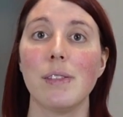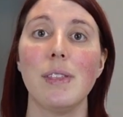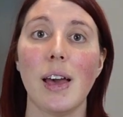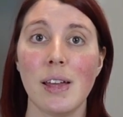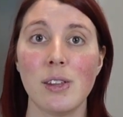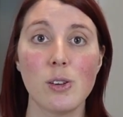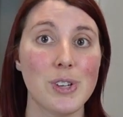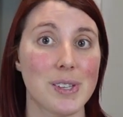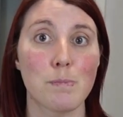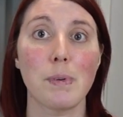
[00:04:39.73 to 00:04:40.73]
then you
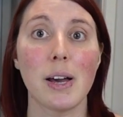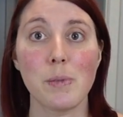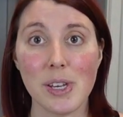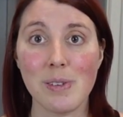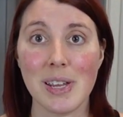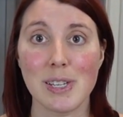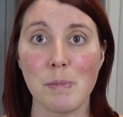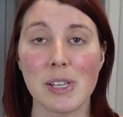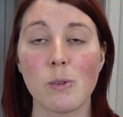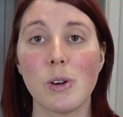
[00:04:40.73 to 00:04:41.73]
just buy what you need to
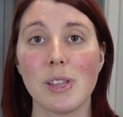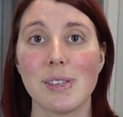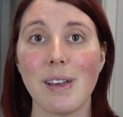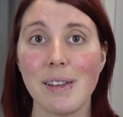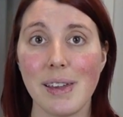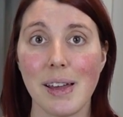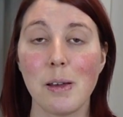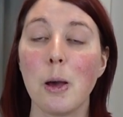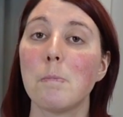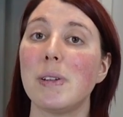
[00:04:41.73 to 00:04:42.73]
make the one lasagna,
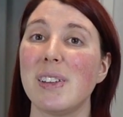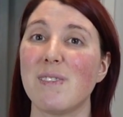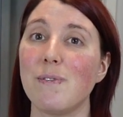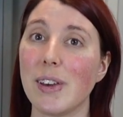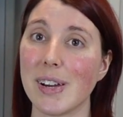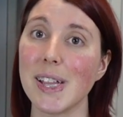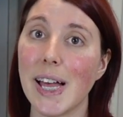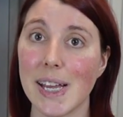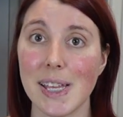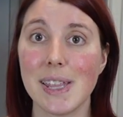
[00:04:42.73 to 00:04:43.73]
but it's very
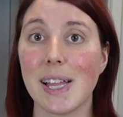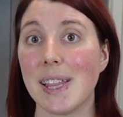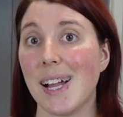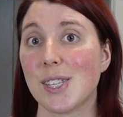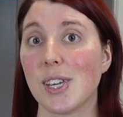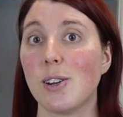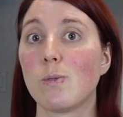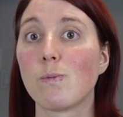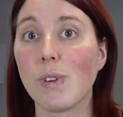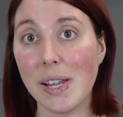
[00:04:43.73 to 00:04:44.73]
likely that that's going
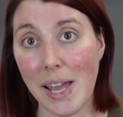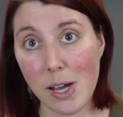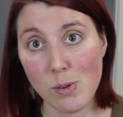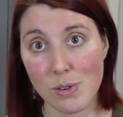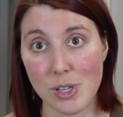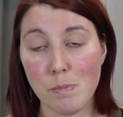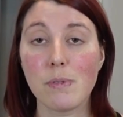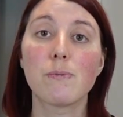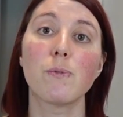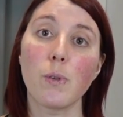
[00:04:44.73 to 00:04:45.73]
to run out
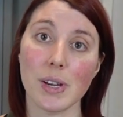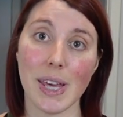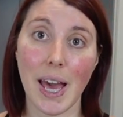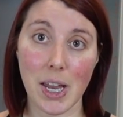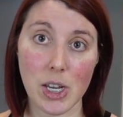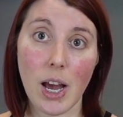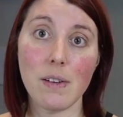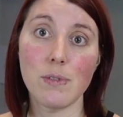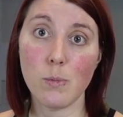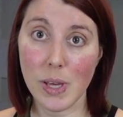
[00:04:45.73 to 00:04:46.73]
before the end
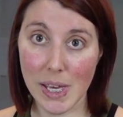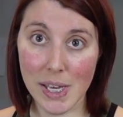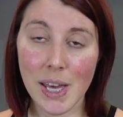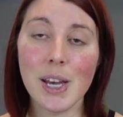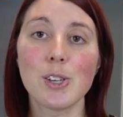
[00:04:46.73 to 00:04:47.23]
of the week.